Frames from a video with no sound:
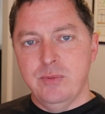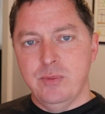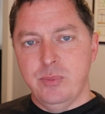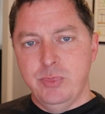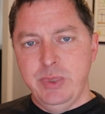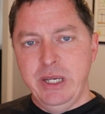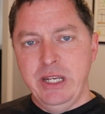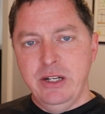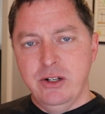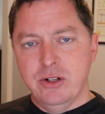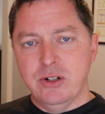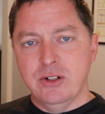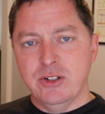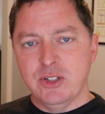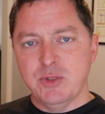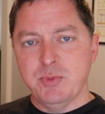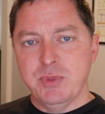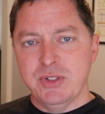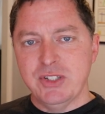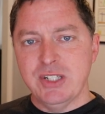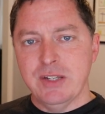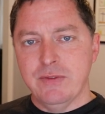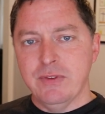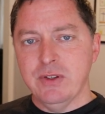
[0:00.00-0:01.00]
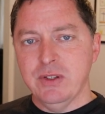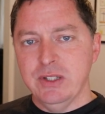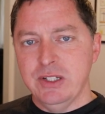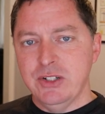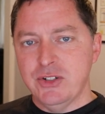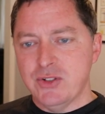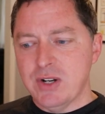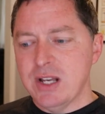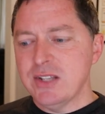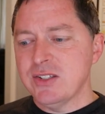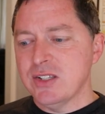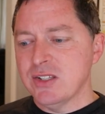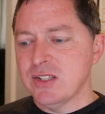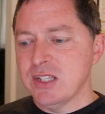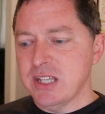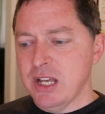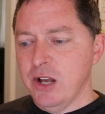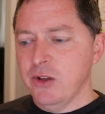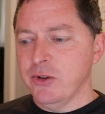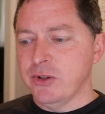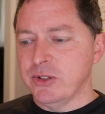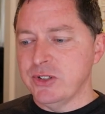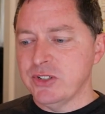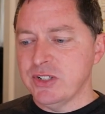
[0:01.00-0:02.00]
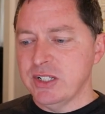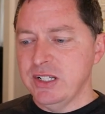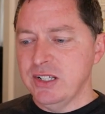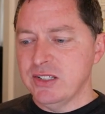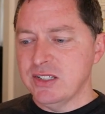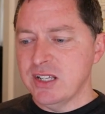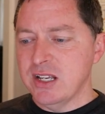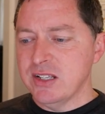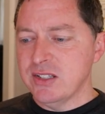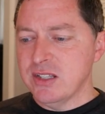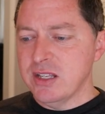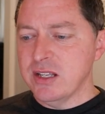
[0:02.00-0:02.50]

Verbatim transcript: Peter specifically addresses the elders, and he says